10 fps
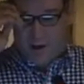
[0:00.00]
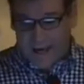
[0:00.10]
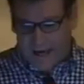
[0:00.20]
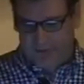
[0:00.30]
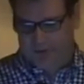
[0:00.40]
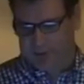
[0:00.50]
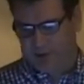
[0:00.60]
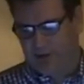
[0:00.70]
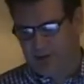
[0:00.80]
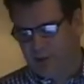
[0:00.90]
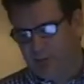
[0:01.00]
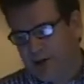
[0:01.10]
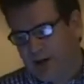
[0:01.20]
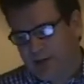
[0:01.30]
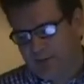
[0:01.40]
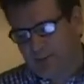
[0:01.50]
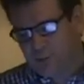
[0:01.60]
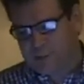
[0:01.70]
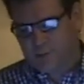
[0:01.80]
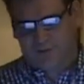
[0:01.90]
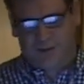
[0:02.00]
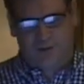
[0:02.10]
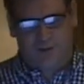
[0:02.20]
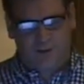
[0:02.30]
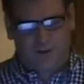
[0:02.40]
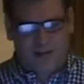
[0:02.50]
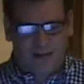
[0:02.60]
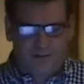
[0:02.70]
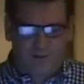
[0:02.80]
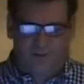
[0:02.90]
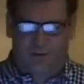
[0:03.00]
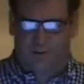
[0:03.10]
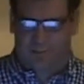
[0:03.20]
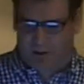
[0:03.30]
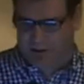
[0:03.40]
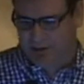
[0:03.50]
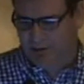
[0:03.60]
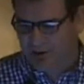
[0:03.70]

have to do it. And then your parents and older people tell you you can't do it till you're married.